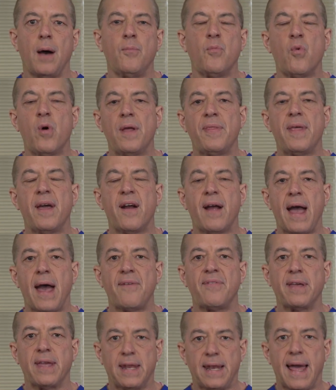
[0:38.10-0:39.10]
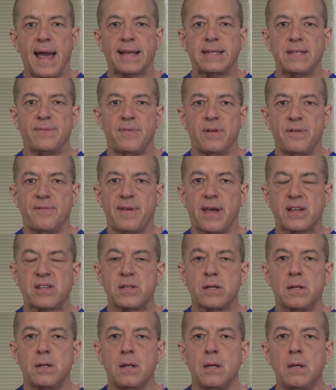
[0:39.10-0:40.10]
when they're having an active
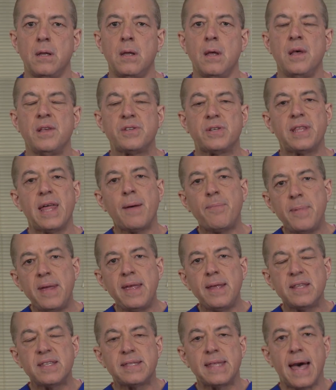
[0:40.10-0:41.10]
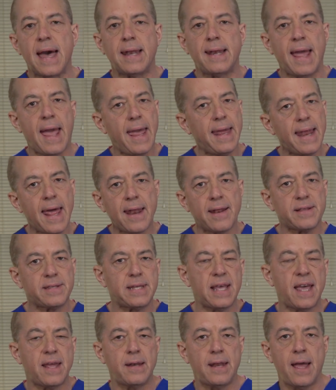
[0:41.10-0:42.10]
infection. So that means that 8 out of
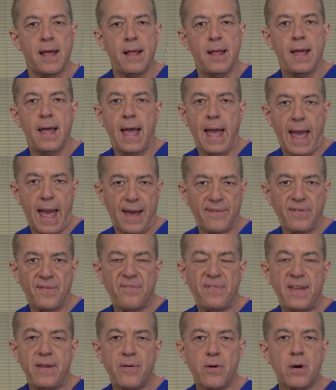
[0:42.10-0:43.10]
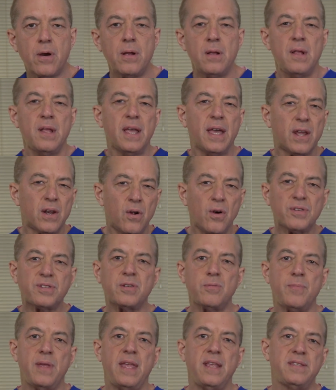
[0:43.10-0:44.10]
10 have a fever. It
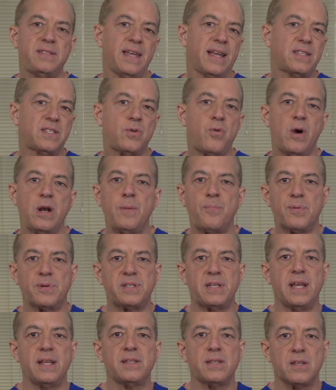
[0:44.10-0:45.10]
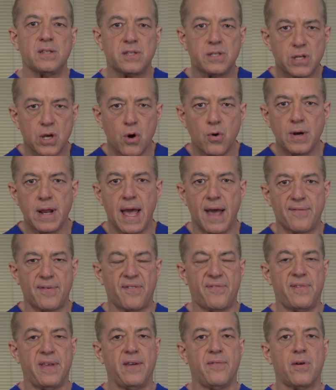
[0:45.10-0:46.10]
also means that 20% don't have
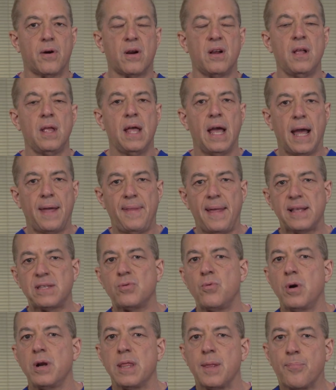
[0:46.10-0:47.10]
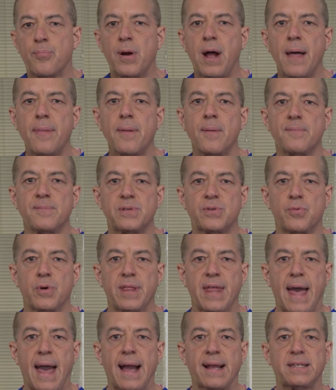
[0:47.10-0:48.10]
a fever, and that's one of the problems
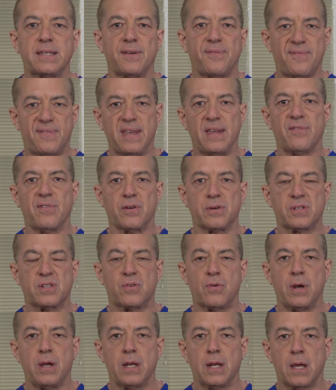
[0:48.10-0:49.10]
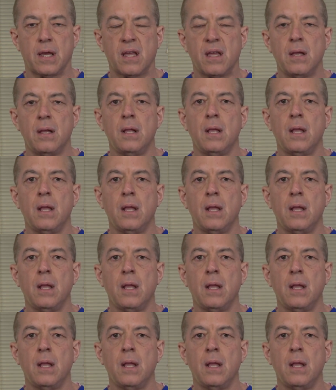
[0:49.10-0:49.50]
with active fever screening